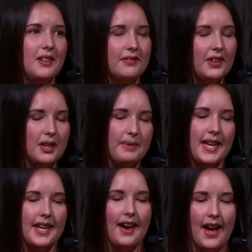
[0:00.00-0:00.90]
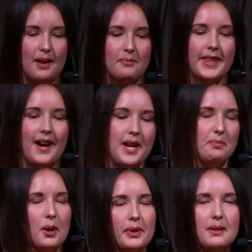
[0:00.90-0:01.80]
you'll follow me without any
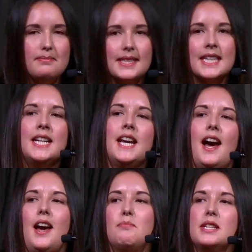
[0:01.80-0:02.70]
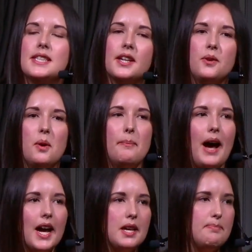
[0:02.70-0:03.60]
problems. So
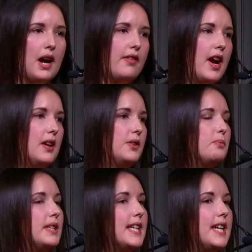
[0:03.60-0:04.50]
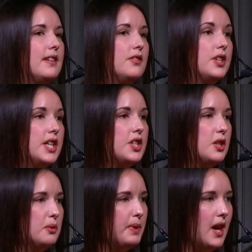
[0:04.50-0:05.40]
my background was in
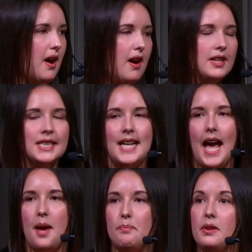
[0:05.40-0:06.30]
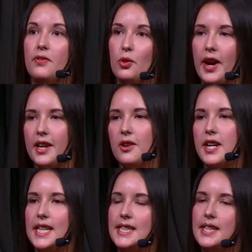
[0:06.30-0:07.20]
traditional PR before I got
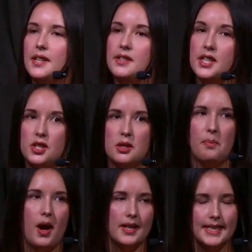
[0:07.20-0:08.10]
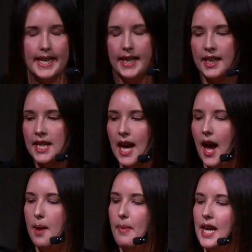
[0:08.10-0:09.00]
into digital marketing.
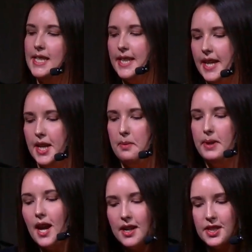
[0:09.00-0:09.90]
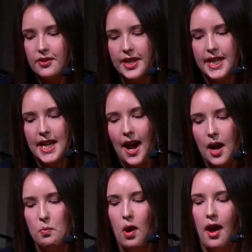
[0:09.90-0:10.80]
I did a PR degree,
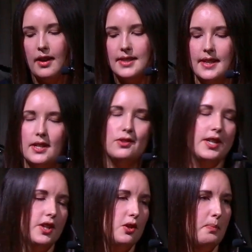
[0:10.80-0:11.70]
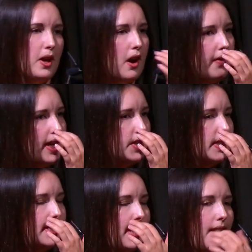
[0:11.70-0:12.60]
I worked at traditional PR
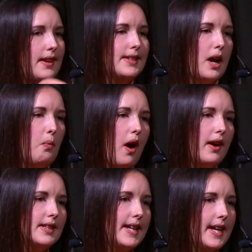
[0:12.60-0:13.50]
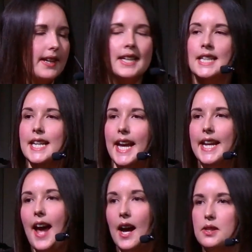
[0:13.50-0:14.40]
agencies, I worked in
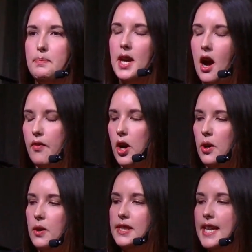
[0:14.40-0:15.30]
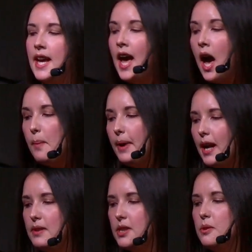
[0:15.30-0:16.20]
in-house PR roles, but I
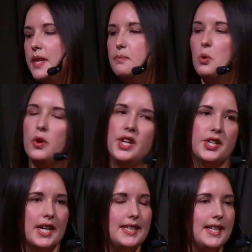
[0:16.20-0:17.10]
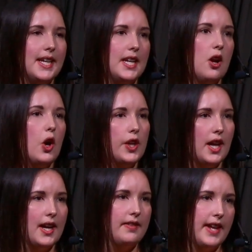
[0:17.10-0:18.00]
was always more interested in
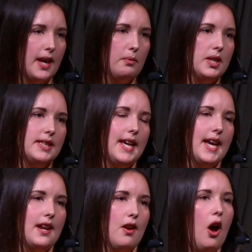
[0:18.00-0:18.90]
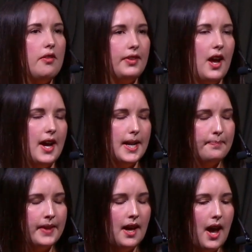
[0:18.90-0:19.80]
online than I was in offline.
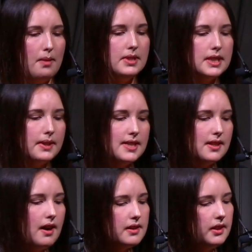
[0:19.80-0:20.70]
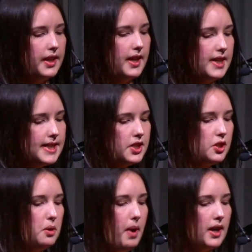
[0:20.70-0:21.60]
So I started looking at
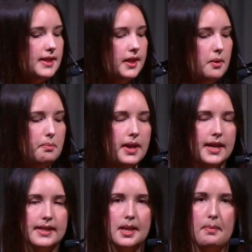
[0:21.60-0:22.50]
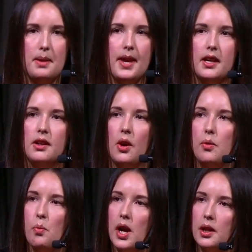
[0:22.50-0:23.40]
digital marketing companies that maybe I could go
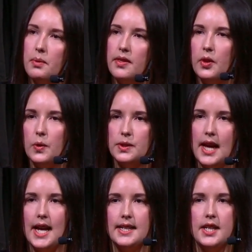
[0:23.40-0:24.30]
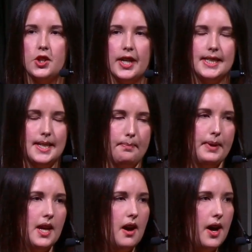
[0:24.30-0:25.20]
and work with that also had an interest in
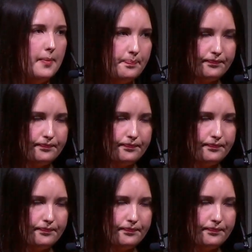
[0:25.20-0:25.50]
PR.